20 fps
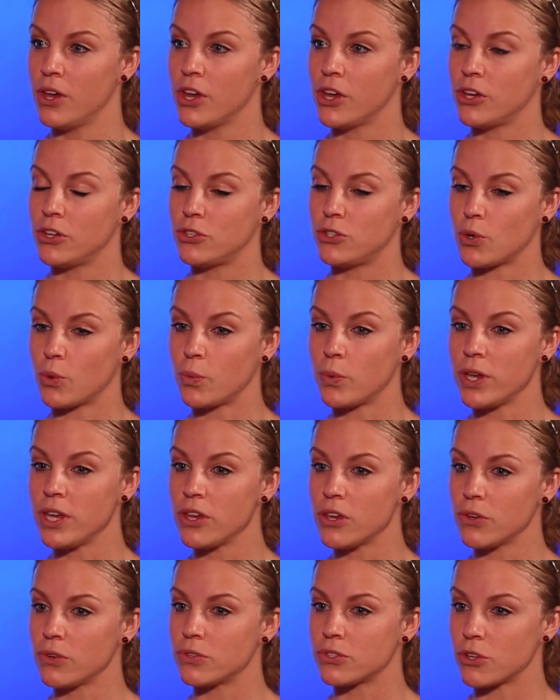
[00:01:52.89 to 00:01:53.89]
Mm. So we
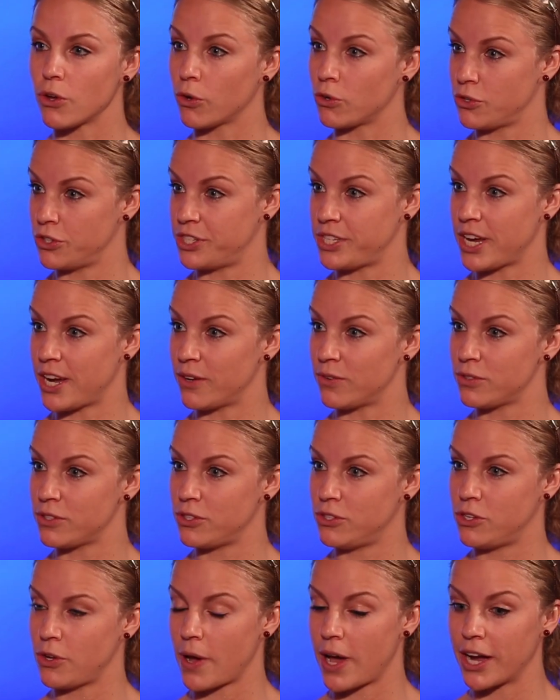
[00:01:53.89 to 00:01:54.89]
use
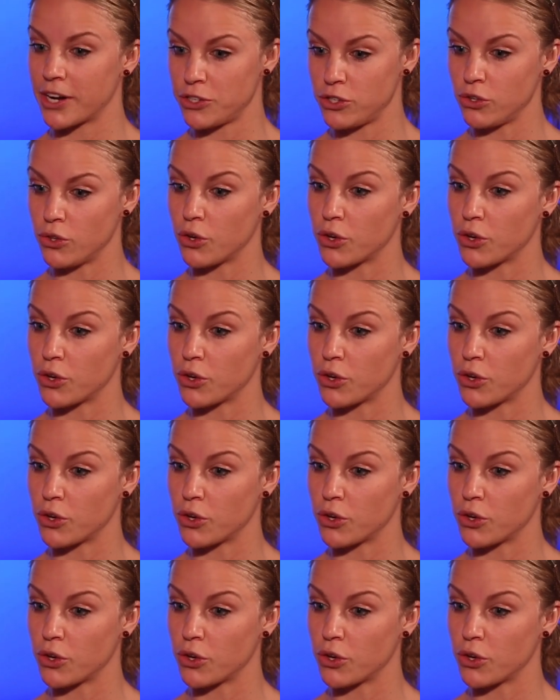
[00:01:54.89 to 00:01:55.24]
ultrasound to actually